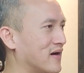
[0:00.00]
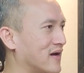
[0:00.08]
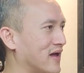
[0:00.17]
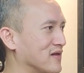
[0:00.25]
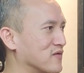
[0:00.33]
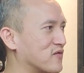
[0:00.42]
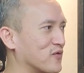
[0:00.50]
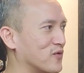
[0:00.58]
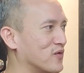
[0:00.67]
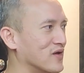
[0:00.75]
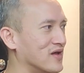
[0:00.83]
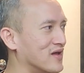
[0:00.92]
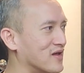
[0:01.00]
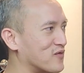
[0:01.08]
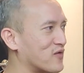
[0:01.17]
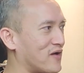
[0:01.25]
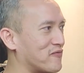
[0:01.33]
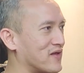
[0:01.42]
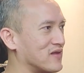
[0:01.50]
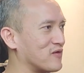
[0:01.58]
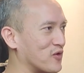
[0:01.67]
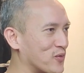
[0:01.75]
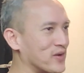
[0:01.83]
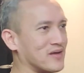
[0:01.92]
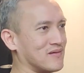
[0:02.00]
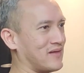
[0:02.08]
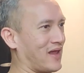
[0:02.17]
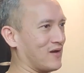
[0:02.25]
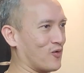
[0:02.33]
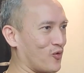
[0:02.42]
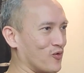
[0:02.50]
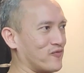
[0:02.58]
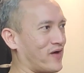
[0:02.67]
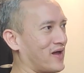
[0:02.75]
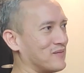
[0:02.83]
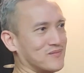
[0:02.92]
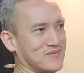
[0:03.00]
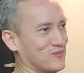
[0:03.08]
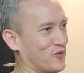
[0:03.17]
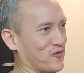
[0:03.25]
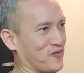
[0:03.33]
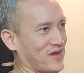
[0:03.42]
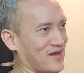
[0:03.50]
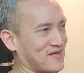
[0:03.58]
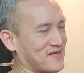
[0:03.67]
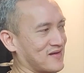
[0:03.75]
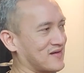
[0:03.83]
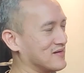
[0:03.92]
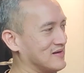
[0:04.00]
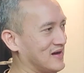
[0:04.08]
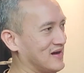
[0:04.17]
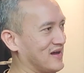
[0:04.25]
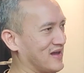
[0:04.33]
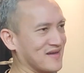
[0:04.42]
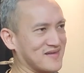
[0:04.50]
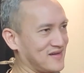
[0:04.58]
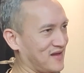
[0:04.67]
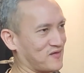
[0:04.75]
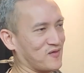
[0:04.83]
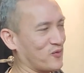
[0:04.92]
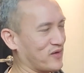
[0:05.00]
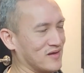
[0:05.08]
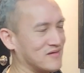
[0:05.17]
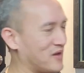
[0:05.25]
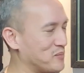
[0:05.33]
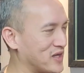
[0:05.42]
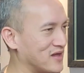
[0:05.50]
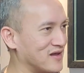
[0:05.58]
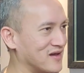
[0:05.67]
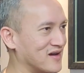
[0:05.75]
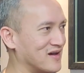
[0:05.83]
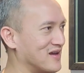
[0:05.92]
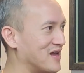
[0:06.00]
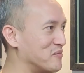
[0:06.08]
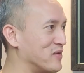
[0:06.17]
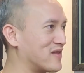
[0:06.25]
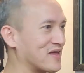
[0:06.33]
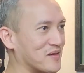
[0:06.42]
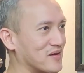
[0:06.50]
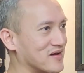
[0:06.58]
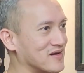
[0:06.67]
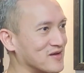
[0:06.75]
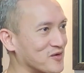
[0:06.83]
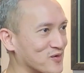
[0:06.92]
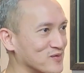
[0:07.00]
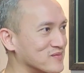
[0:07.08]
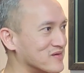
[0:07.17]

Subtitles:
and so I felt, that whole vibe was fantastic, and I said yes, okay, let me take the